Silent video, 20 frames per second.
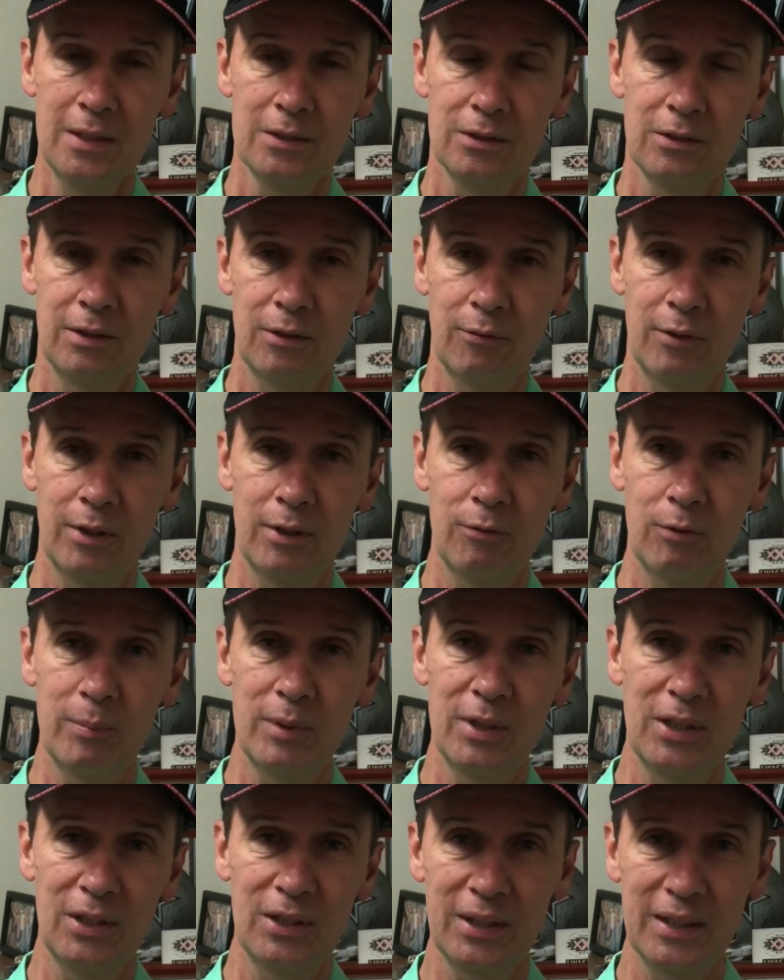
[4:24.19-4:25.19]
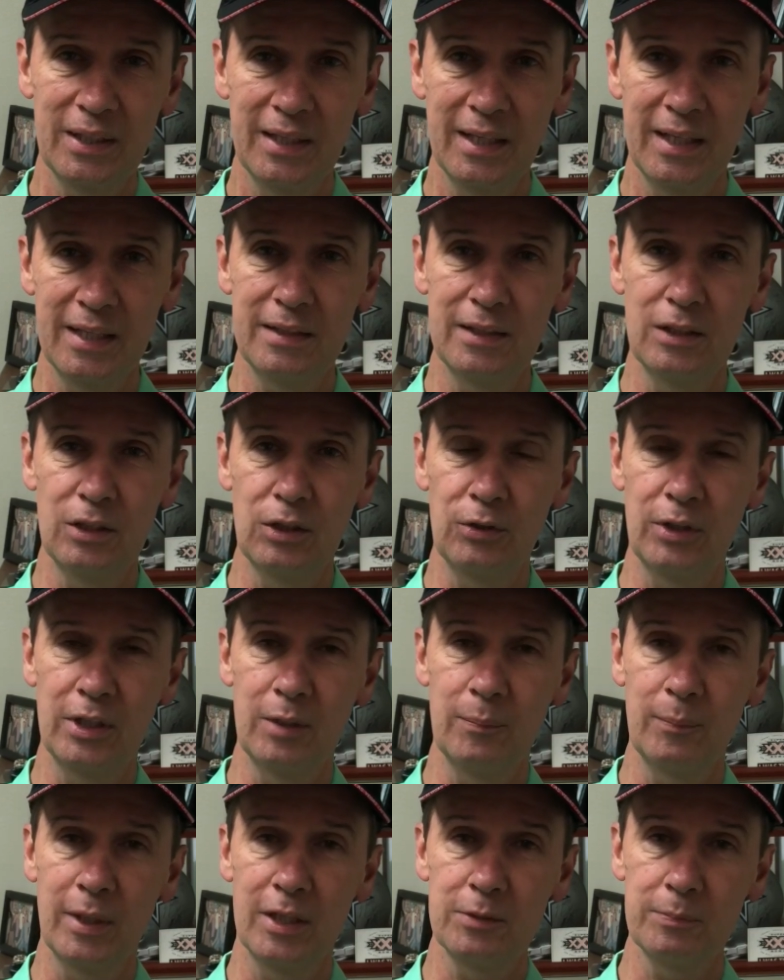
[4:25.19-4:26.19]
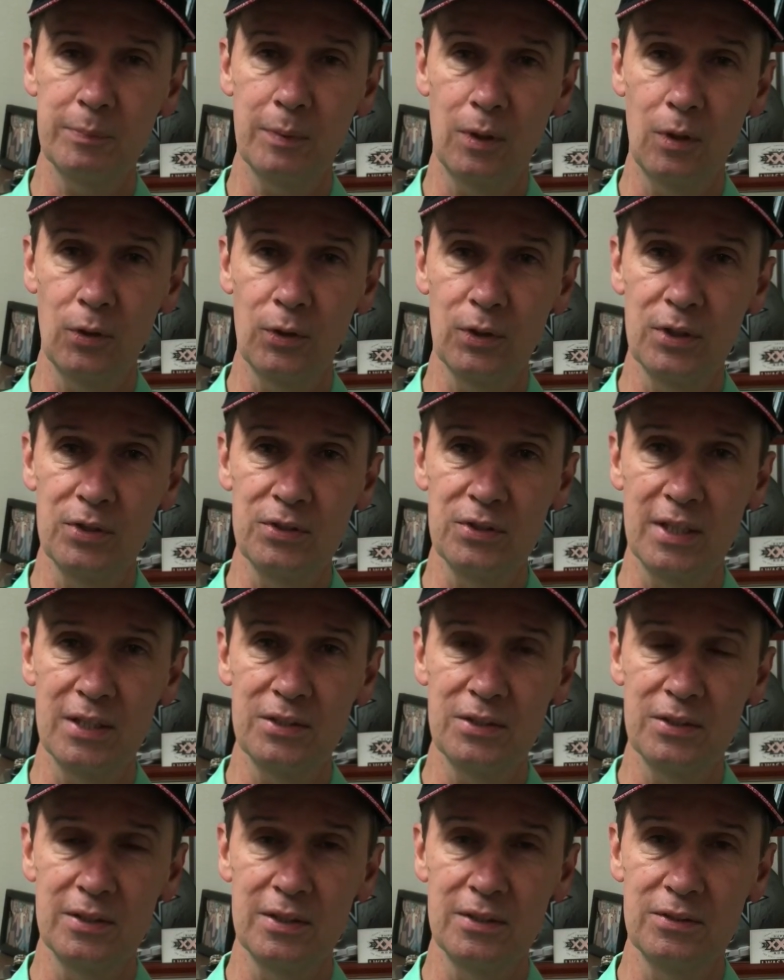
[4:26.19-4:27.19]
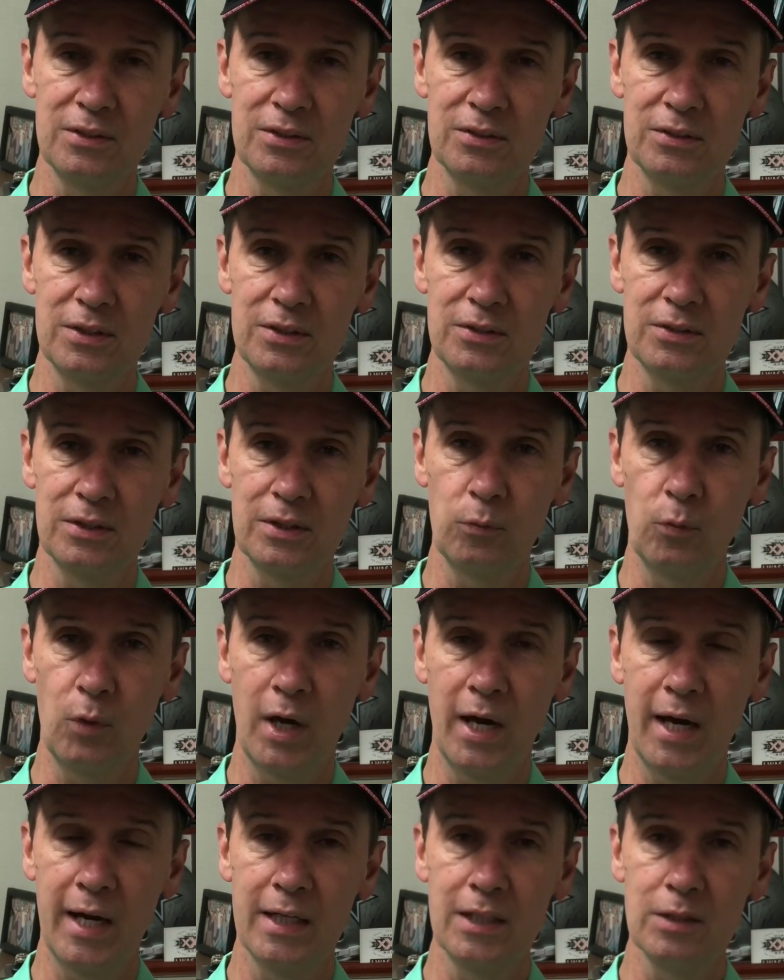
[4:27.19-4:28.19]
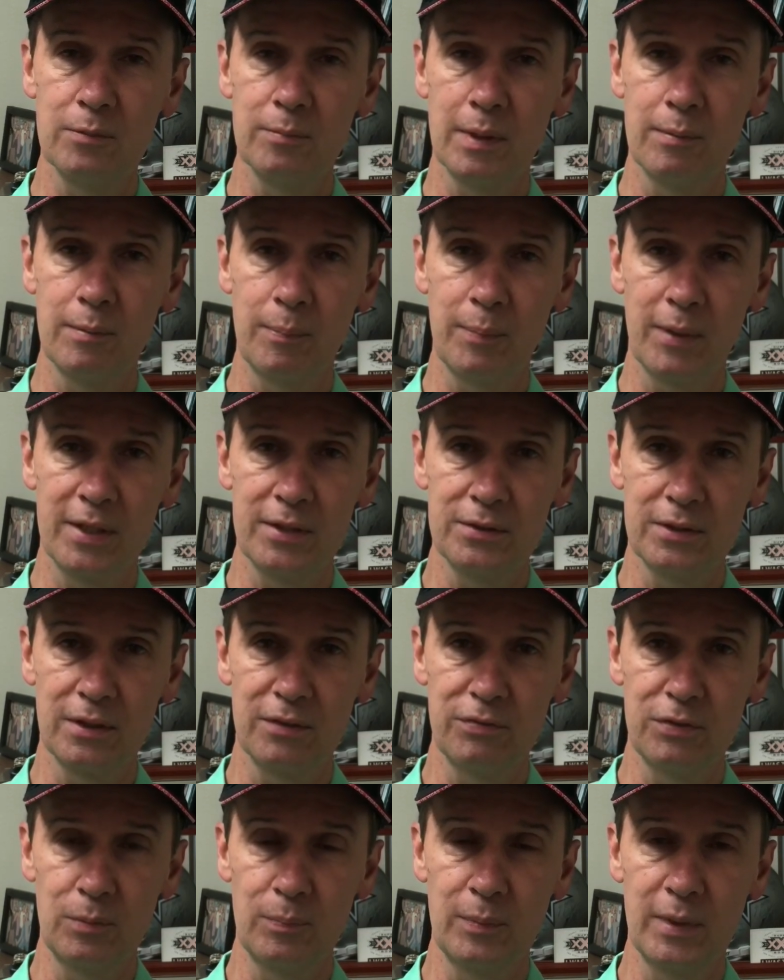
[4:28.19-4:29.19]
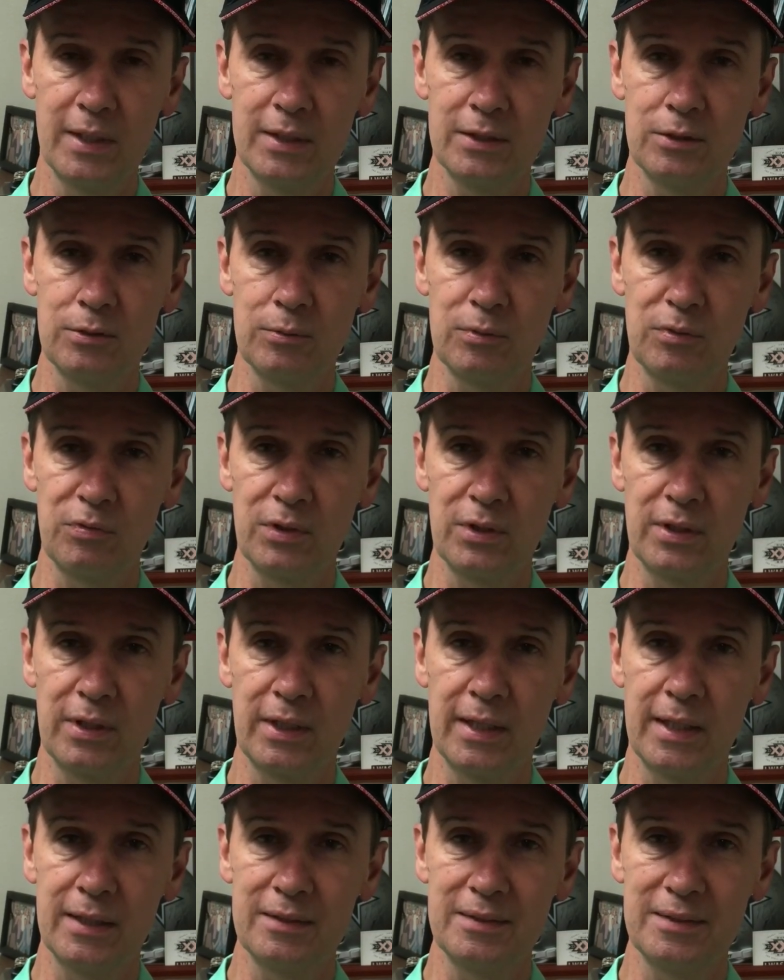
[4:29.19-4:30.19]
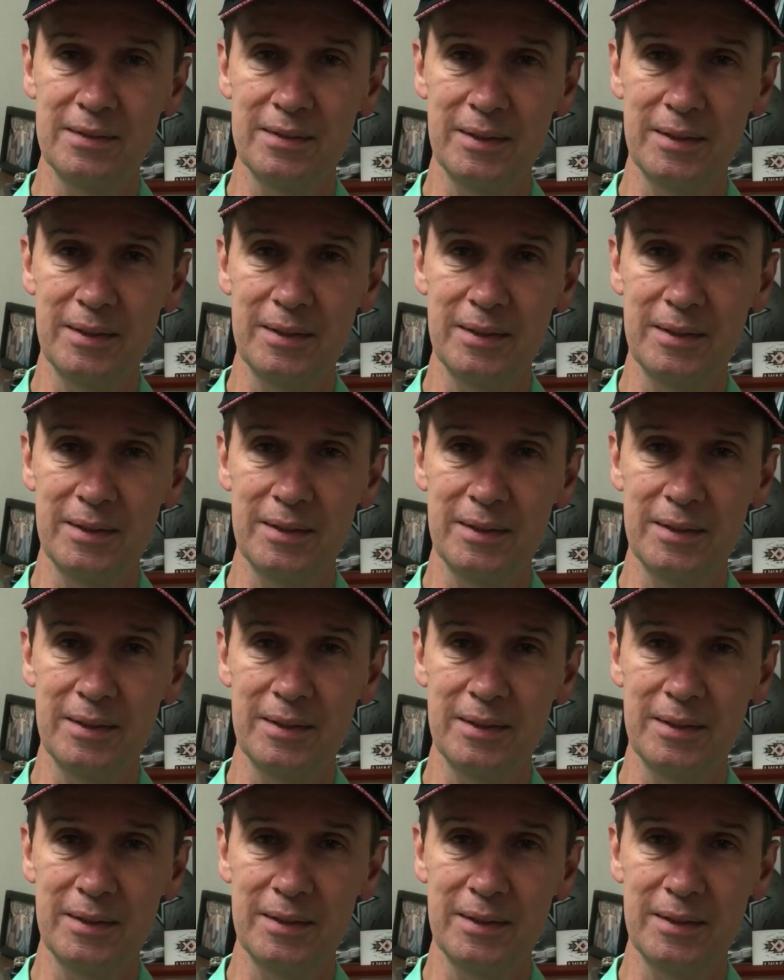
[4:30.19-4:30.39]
So anyway, we'll be looking at the Korean Baseball Organization as the season unwinds, maybe placing a few bets as we figure out